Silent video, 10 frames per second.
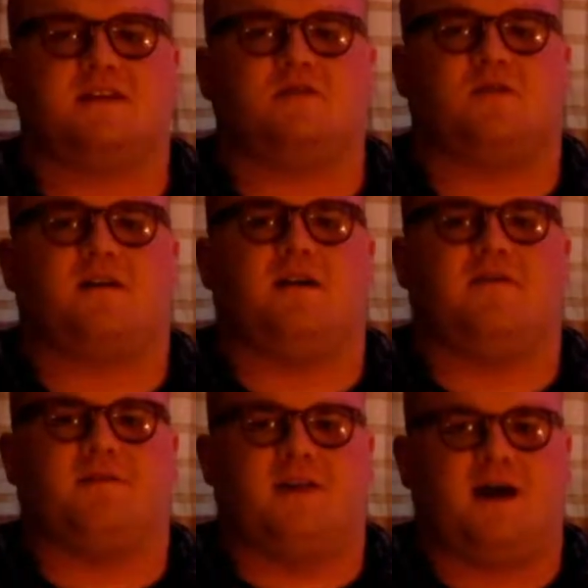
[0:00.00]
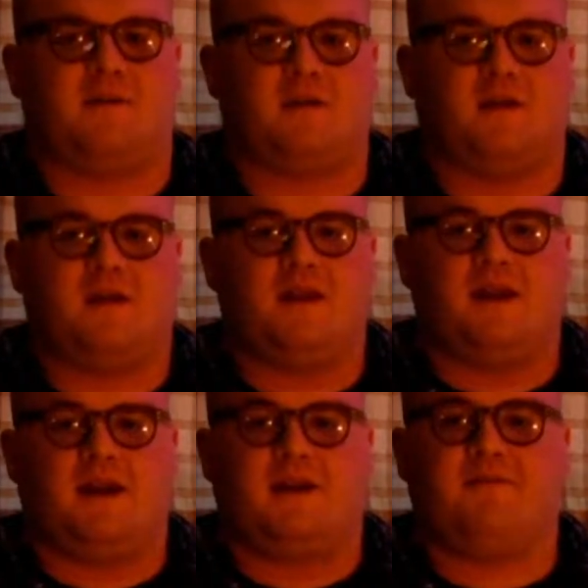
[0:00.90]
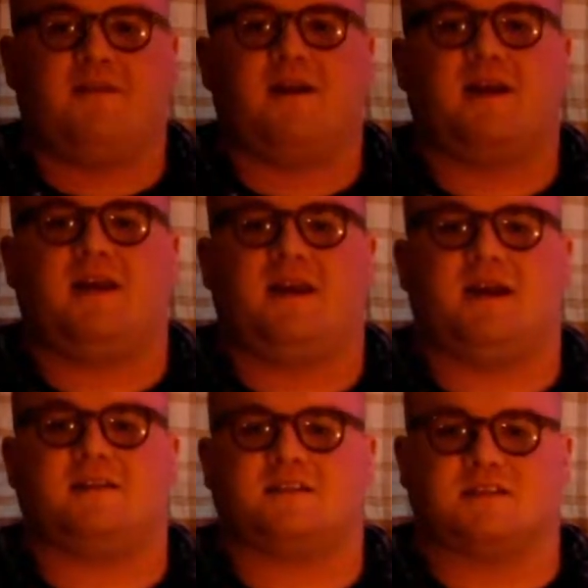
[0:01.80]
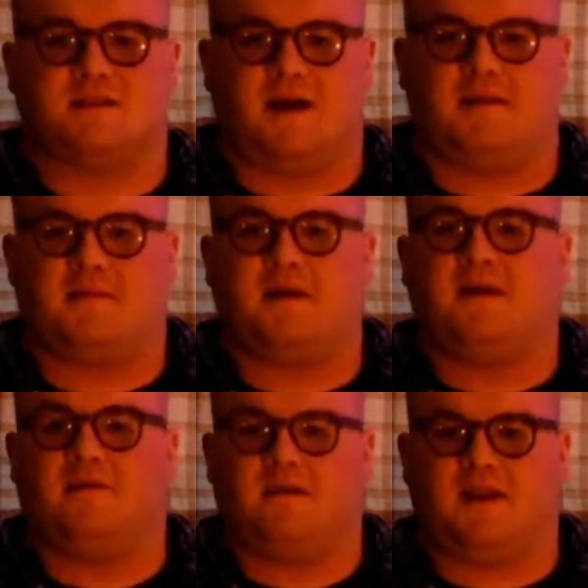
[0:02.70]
short of phenomenal, and I feel like he got snubbed for the